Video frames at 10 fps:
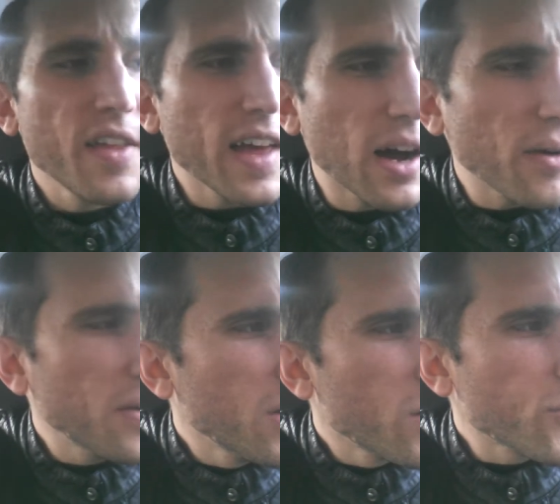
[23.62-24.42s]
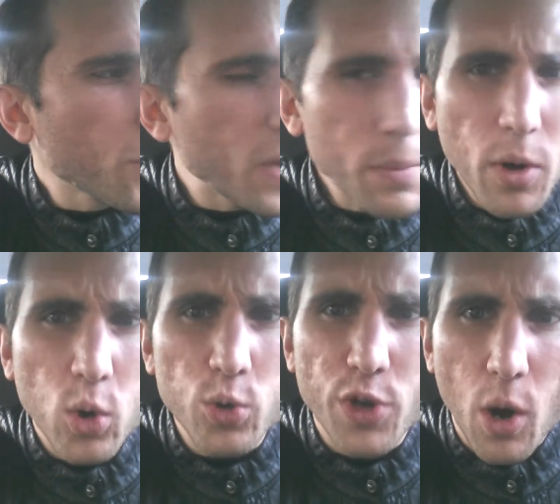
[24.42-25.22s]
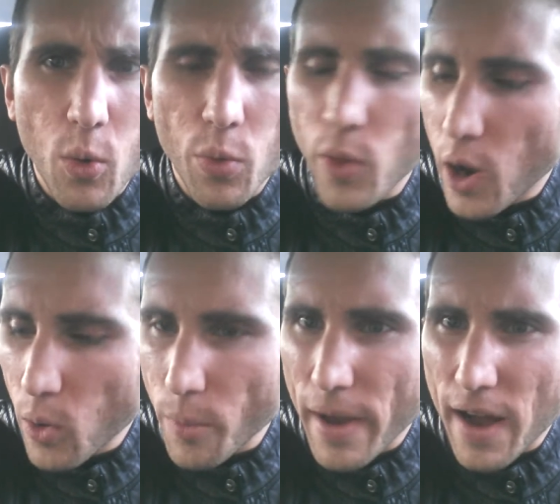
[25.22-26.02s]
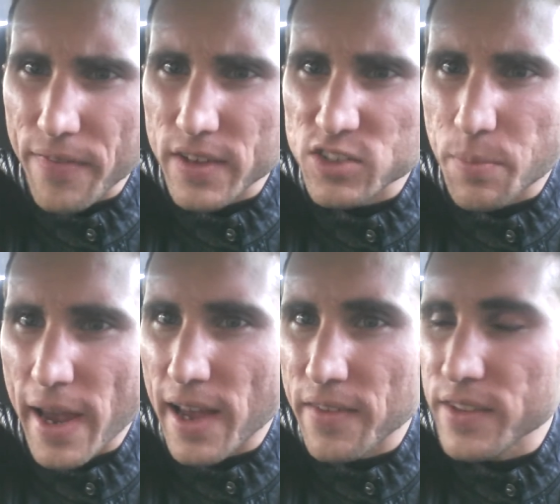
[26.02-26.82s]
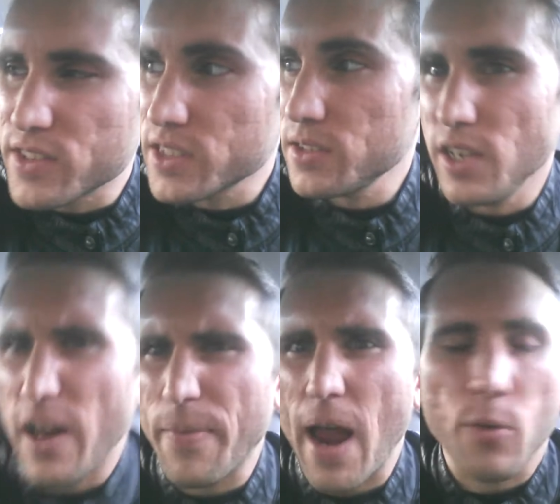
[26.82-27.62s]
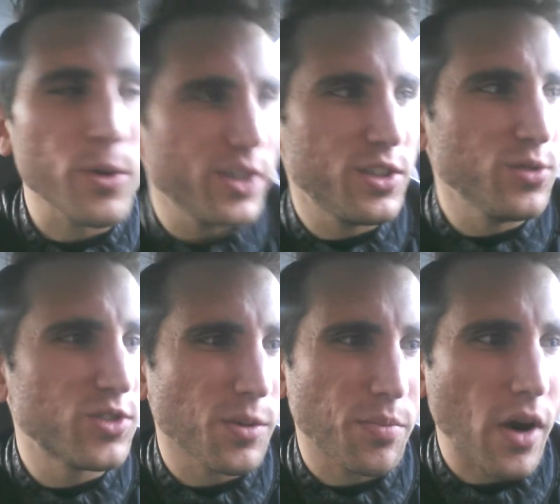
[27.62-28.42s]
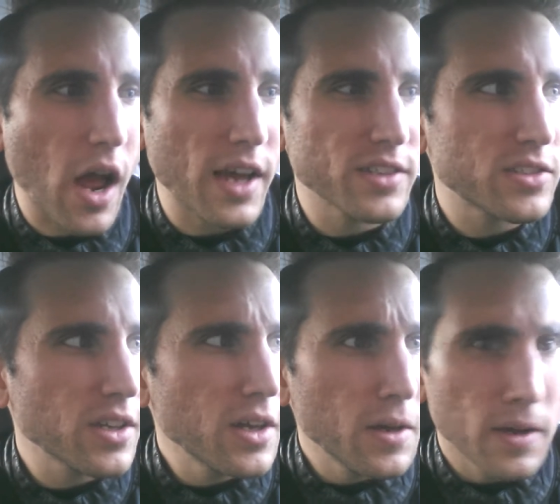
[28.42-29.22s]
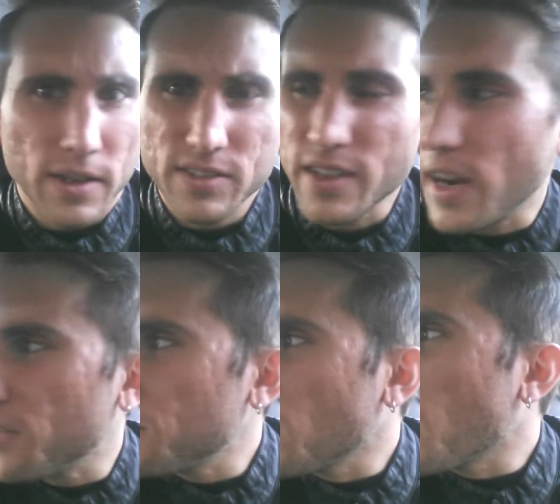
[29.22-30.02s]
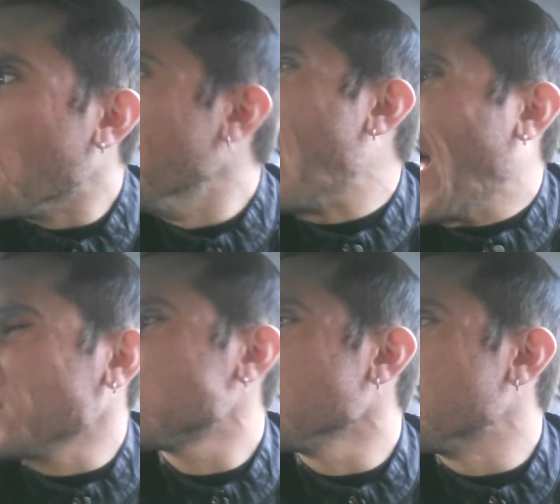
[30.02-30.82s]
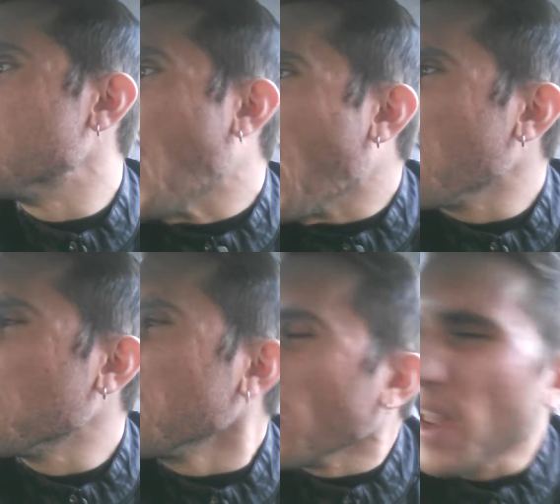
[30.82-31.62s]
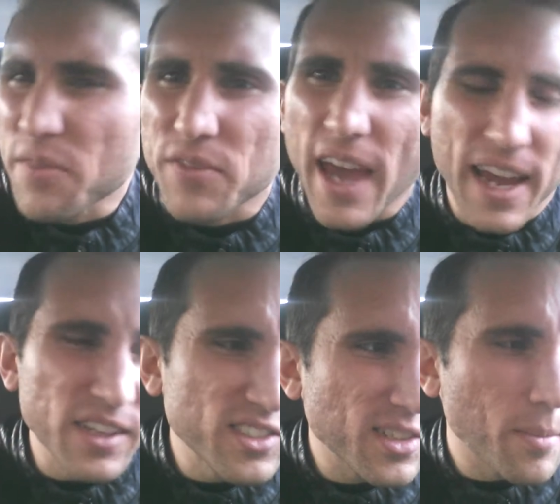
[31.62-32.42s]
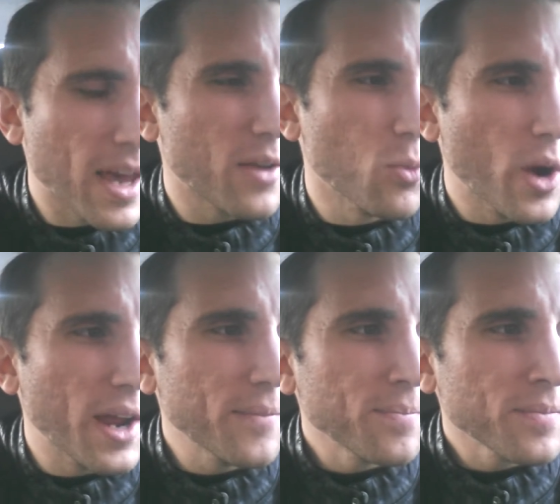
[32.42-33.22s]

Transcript: Now, for people who don't know about this band, it's, you know, I'm not really too surprised. It's not a massive band, but they have gained some headway.